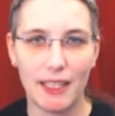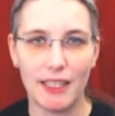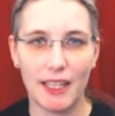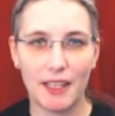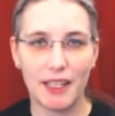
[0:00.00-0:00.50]

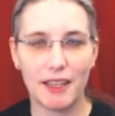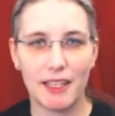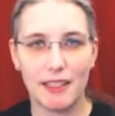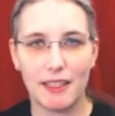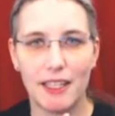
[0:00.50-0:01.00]
another
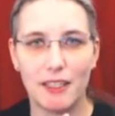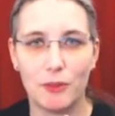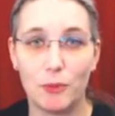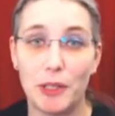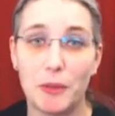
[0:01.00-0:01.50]
thing that
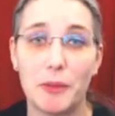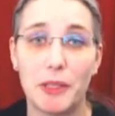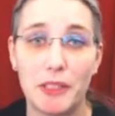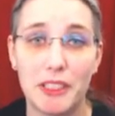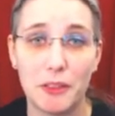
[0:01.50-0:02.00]
is very
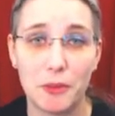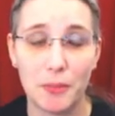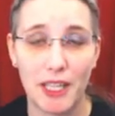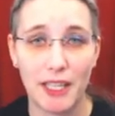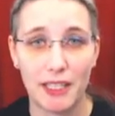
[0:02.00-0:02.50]
very dear to
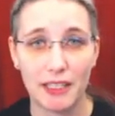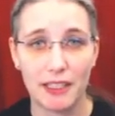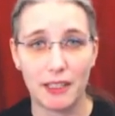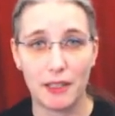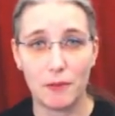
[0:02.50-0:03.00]
my
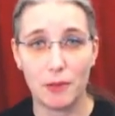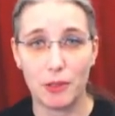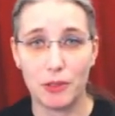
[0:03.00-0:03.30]
heart and a,